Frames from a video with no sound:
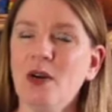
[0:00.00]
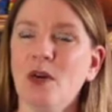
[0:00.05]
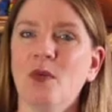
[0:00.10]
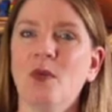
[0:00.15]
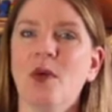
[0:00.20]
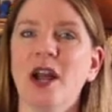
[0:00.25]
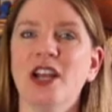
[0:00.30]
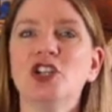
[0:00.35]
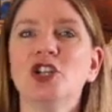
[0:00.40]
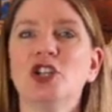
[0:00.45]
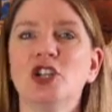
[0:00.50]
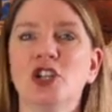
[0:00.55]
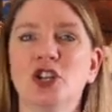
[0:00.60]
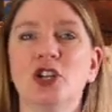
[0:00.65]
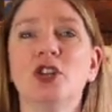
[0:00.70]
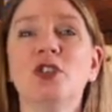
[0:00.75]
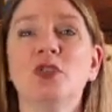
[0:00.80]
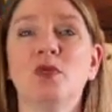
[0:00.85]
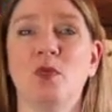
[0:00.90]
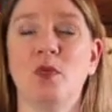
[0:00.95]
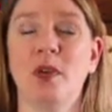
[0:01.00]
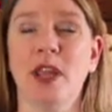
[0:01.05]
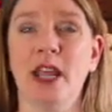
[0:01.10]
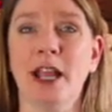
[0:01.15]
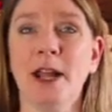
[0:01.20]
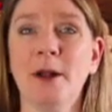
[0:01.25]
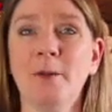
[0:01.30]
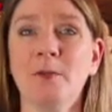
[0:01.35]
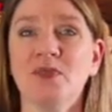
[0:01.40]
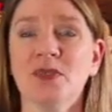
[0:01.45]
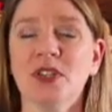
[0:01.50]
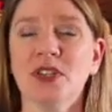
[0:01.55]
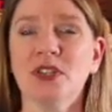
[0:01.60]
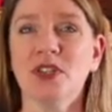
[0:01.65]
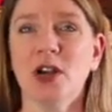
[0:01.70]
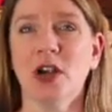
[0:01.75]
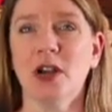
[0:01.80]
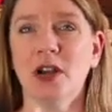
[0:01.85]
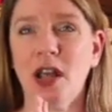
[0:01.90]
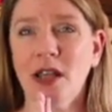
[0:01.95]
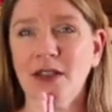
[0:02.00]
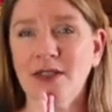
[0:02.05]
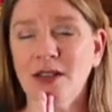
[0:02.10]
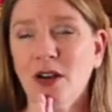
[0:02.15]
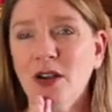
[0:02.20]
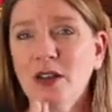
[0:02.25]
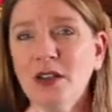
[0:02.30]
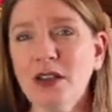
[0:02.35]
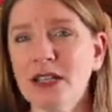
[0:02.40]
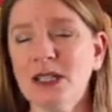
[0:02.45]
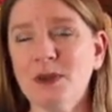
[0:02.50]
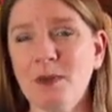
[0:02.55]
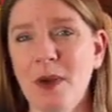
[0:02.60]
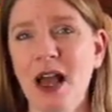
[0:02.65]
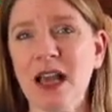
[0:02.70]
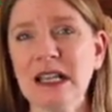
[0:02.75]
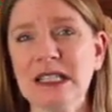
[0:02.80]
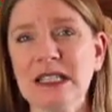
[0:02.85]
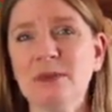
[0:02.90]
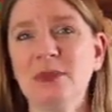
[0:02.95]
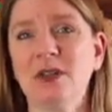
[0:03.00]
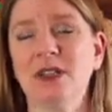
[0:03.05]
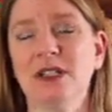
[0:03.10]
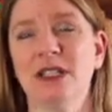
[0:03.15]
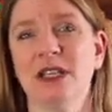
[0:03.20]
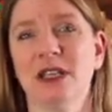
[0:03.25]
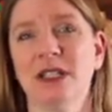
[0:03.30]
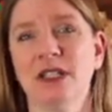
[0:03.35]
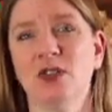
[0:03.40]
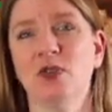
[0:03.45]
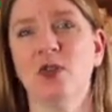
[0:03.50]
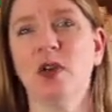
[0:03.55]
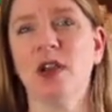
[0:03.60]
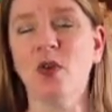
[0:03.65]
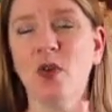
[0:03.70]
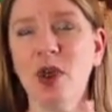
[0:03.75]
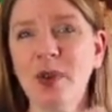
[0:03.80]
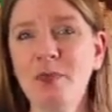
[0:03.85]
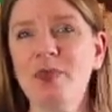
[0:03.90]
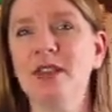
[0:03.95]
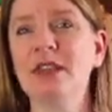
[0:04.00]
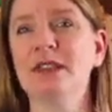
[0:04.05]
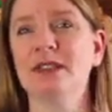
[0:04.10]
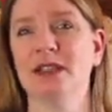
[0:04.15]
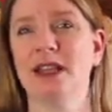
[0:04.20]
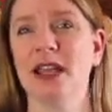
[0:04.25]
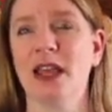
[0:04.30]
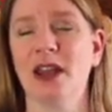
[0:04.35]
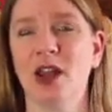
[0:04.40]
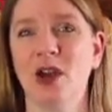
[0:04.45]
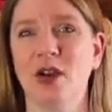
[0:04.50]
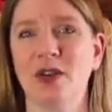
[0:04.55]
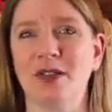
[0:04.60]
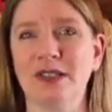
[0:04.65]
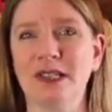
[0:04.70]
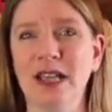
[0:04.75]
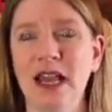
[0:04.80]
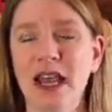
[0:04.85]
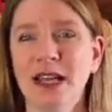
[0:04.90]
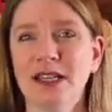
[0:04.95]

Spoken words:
or why shouldn't we start as early as possible to equip these kiddos